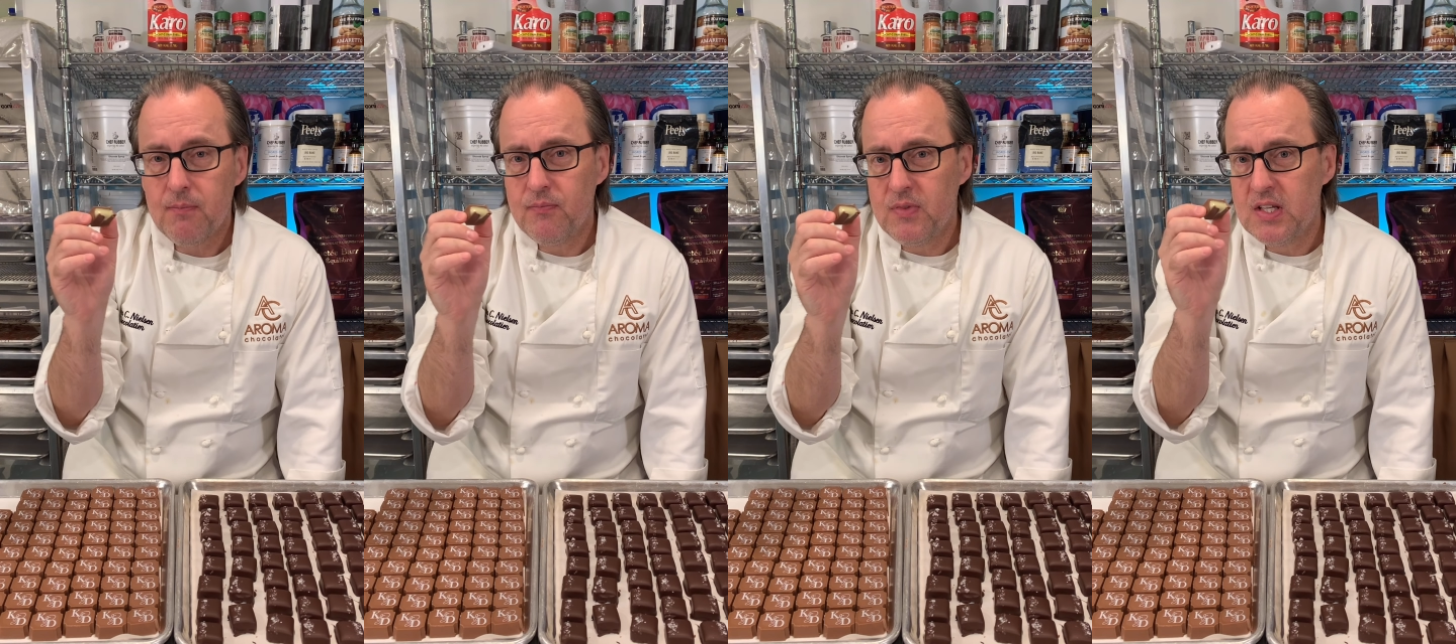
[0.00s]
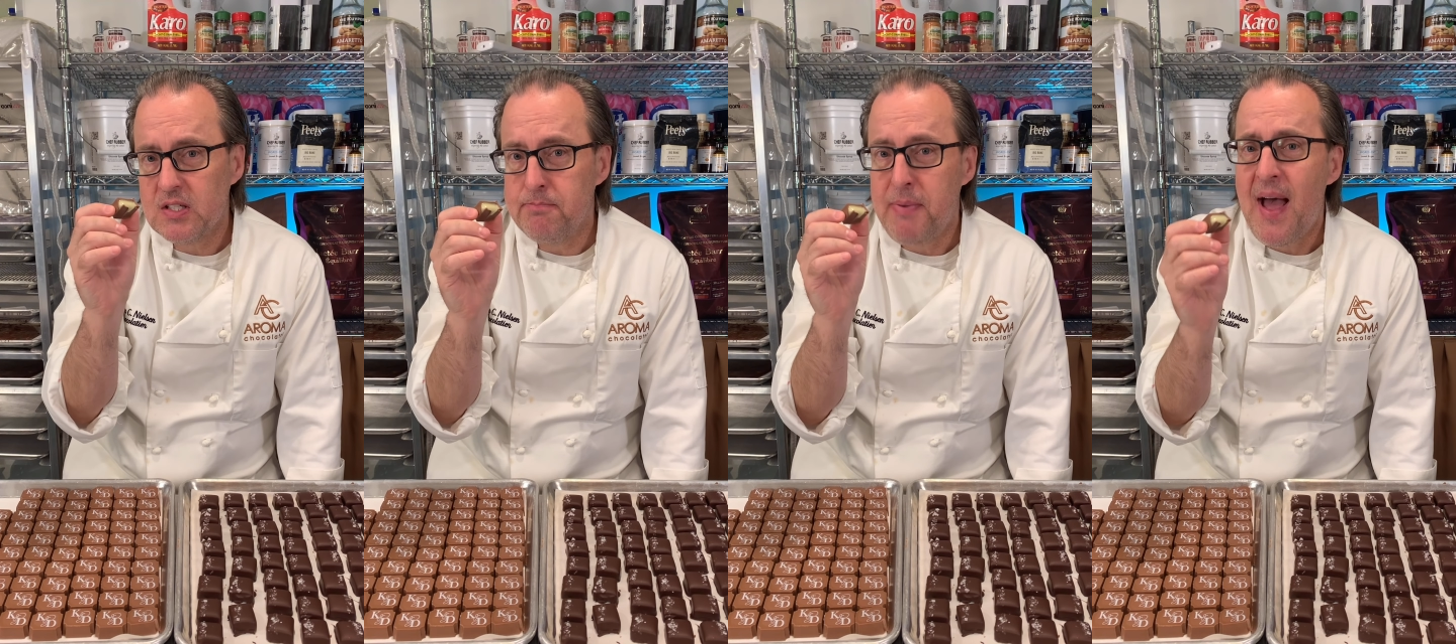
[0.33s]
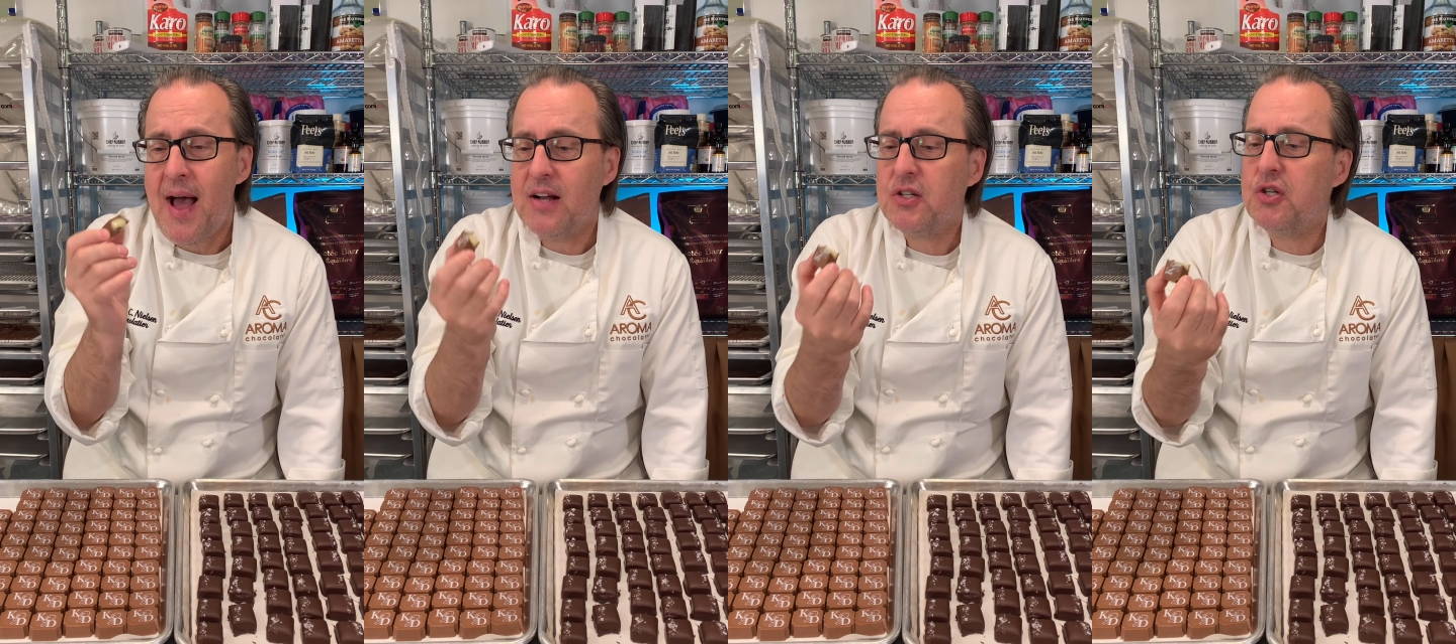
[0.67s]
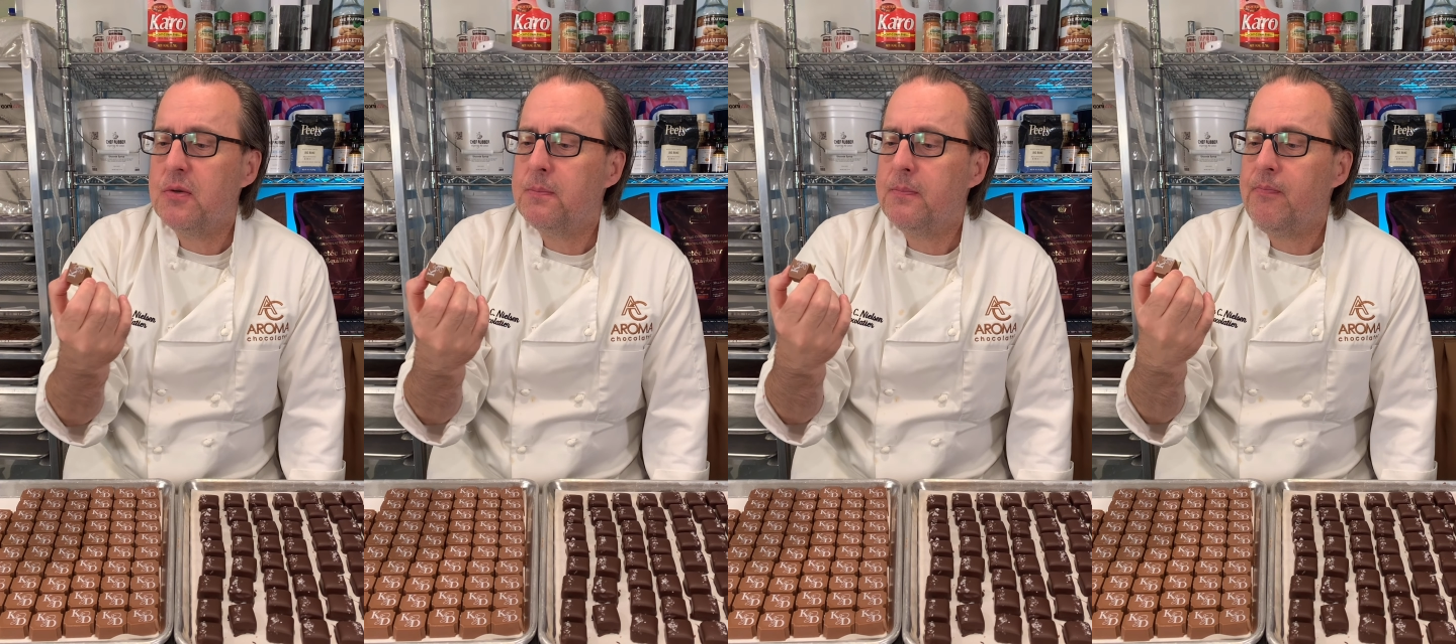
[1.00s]
this batch,
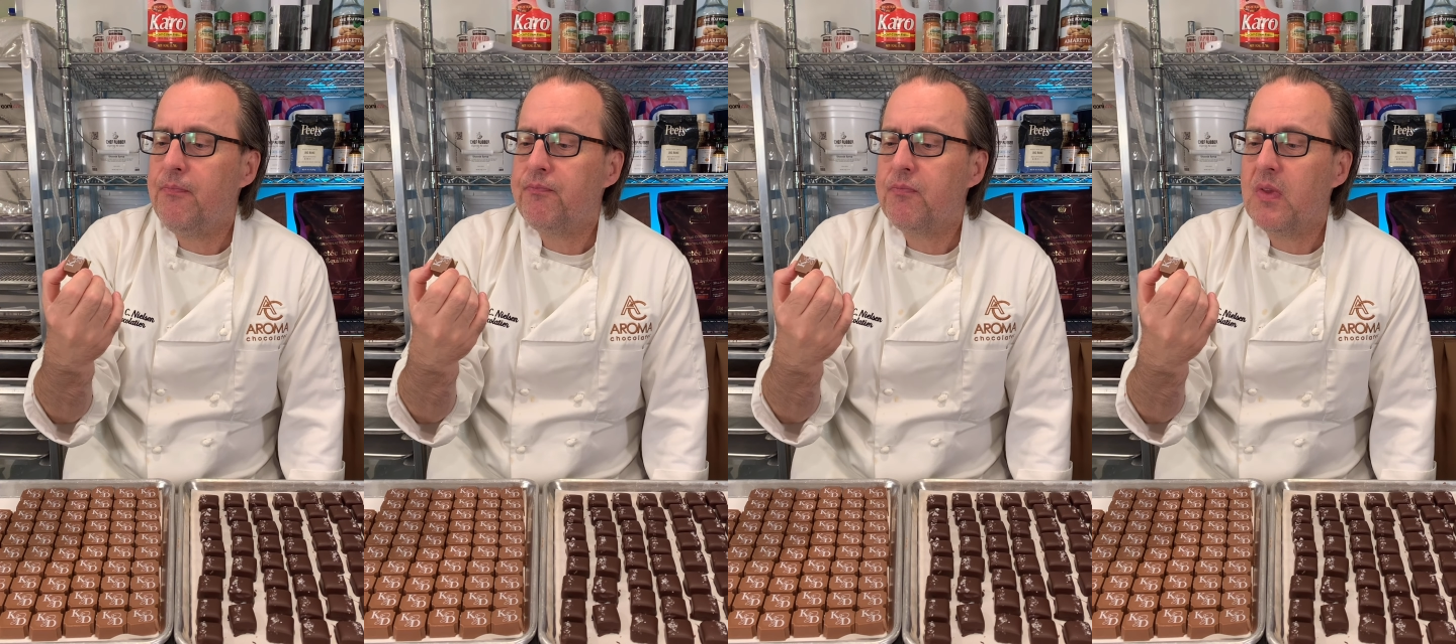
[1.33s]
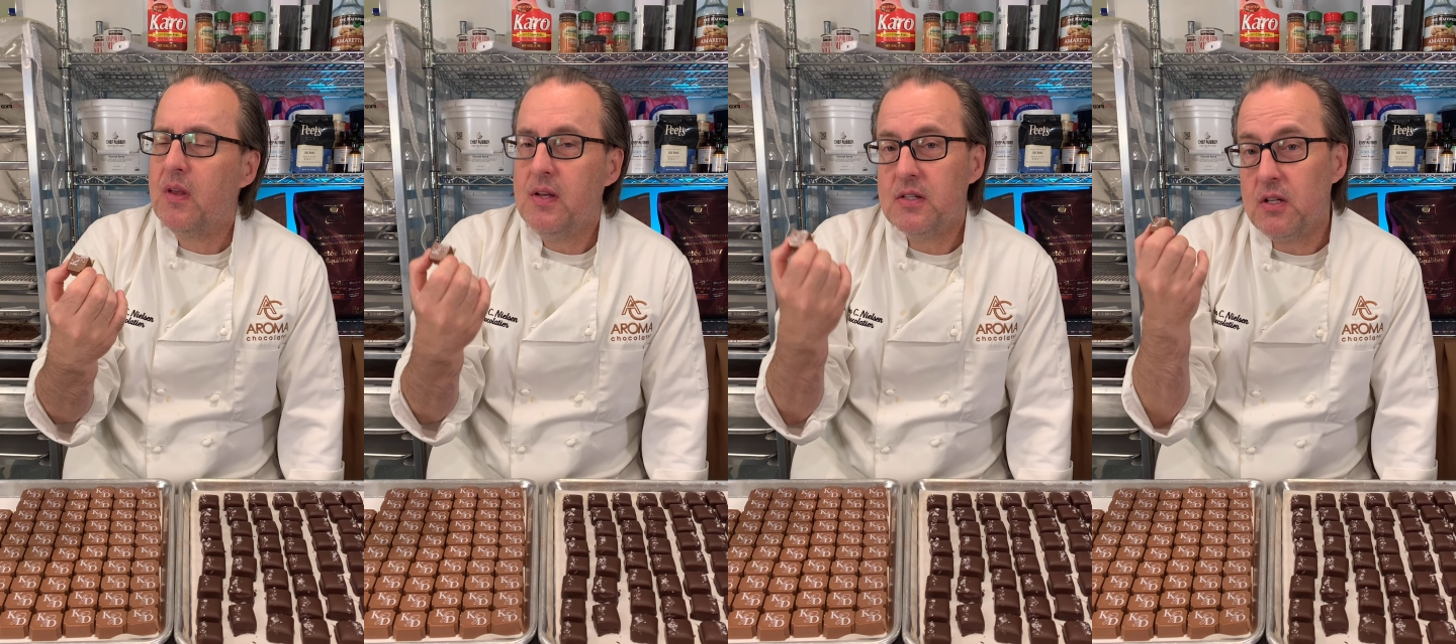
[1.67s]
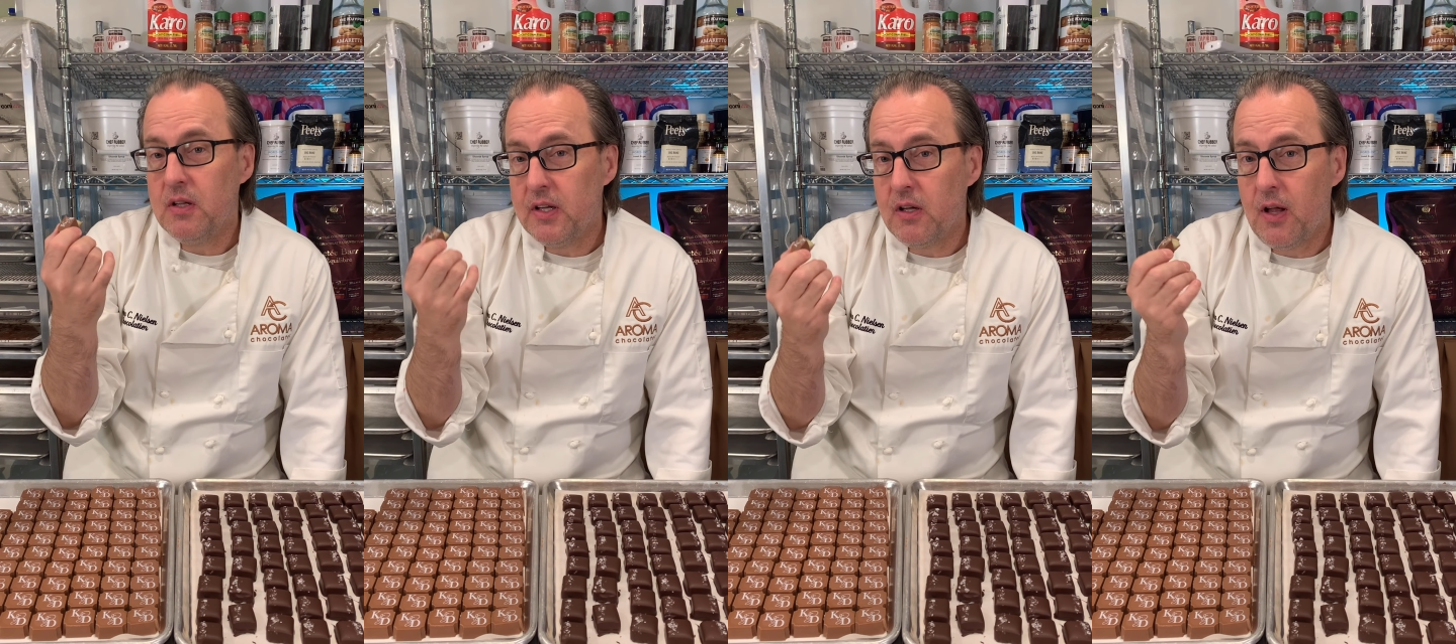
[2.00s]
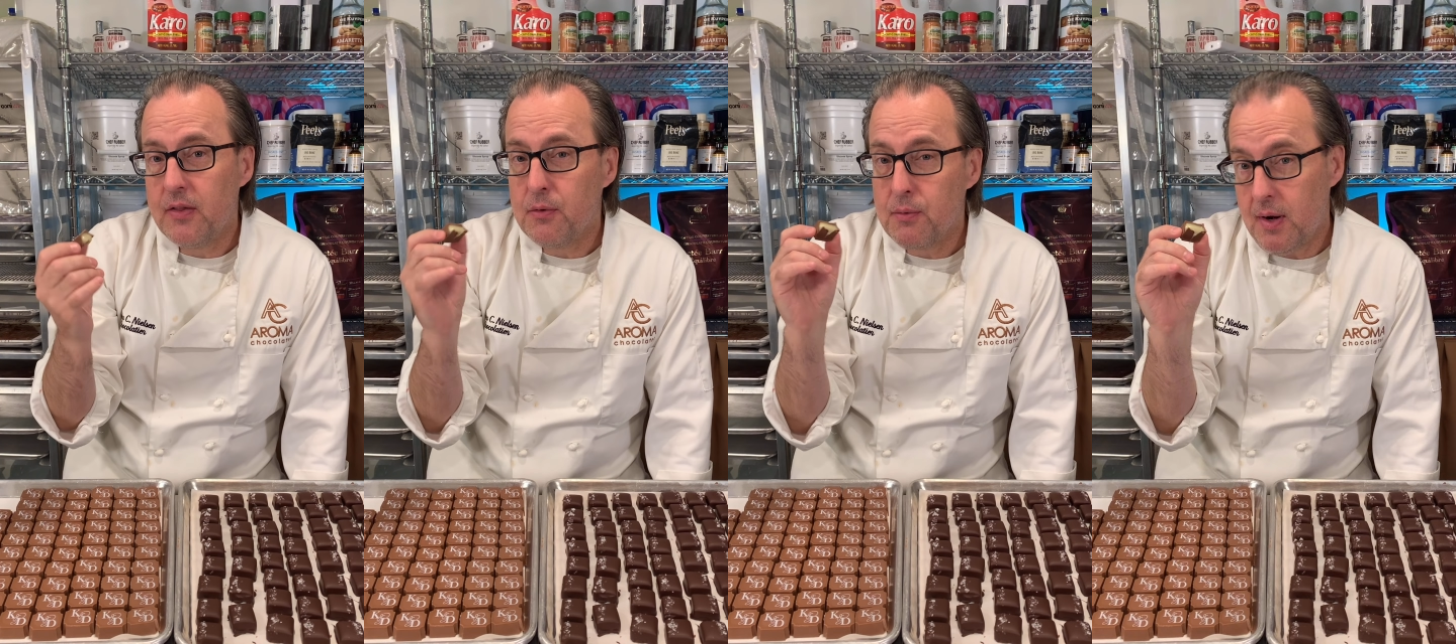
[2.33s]
is a little
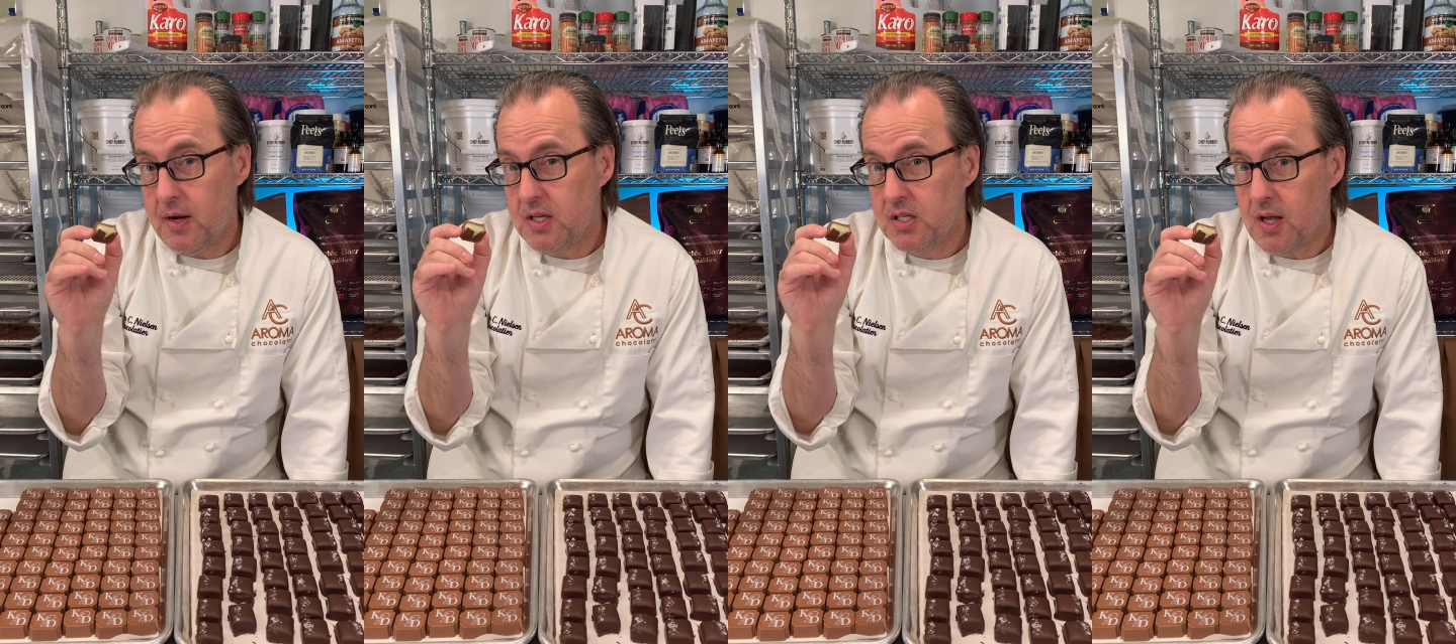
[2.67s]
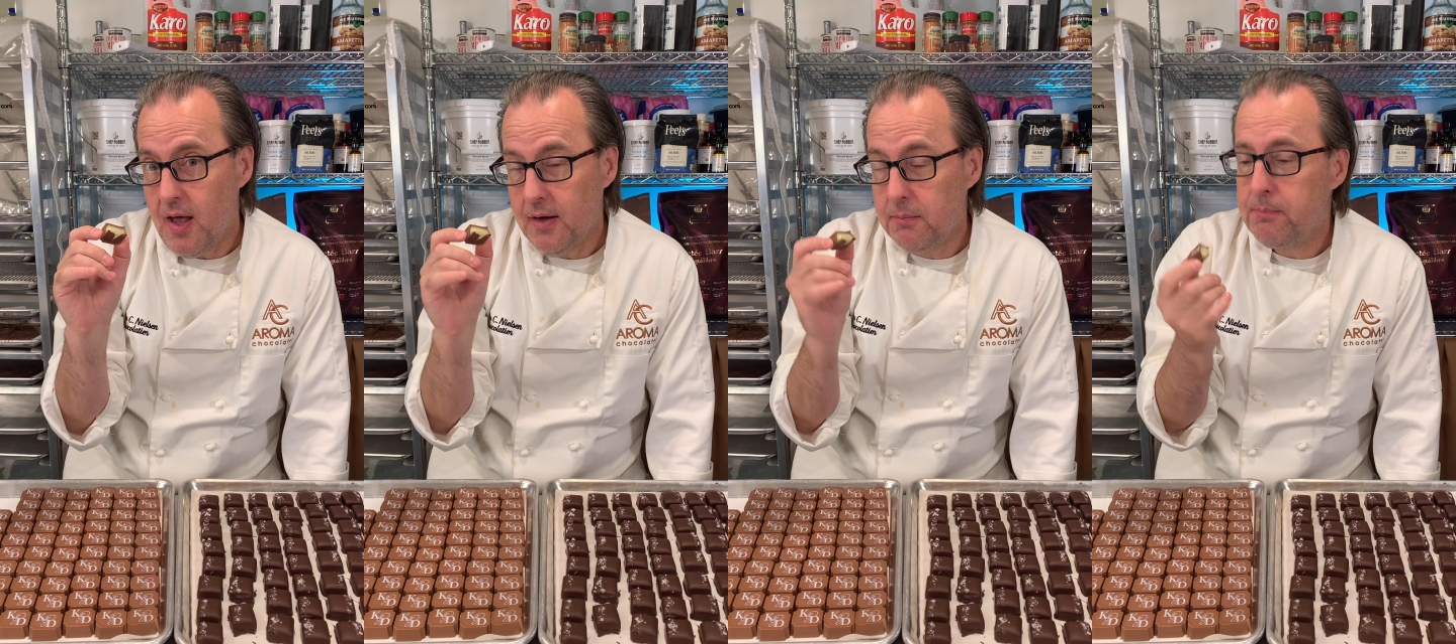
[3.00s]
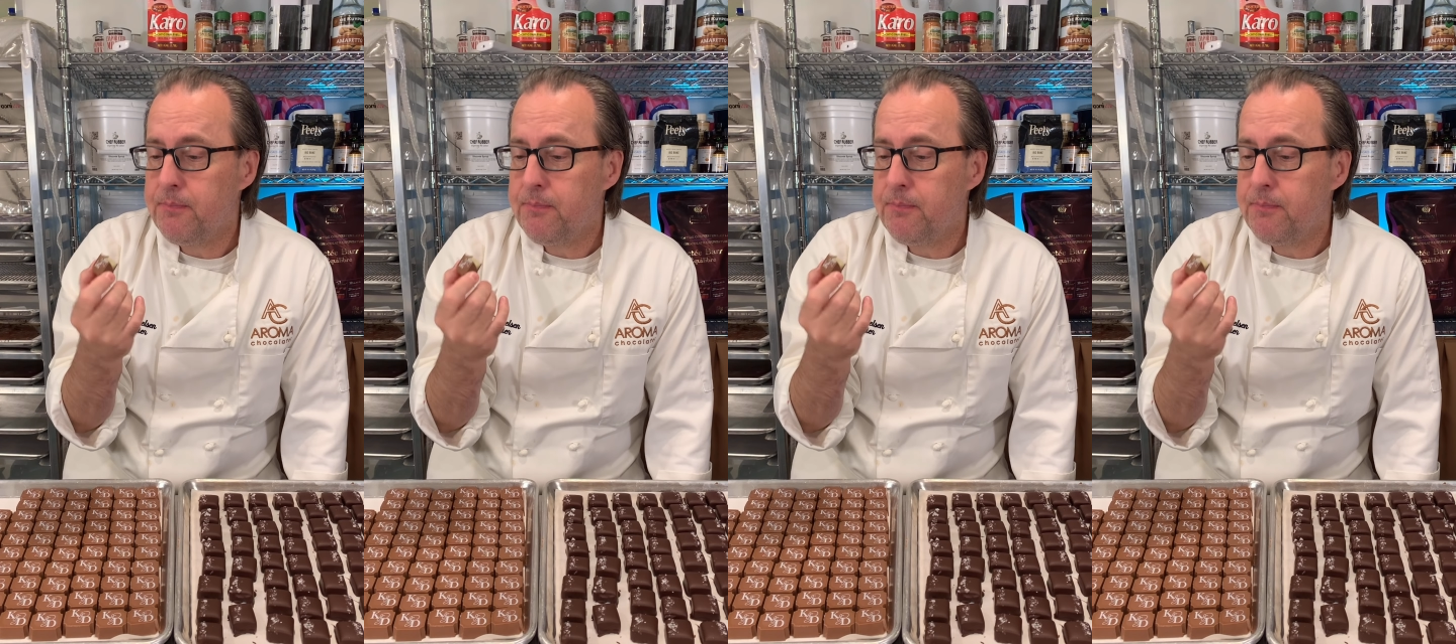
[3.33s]
on the runny side.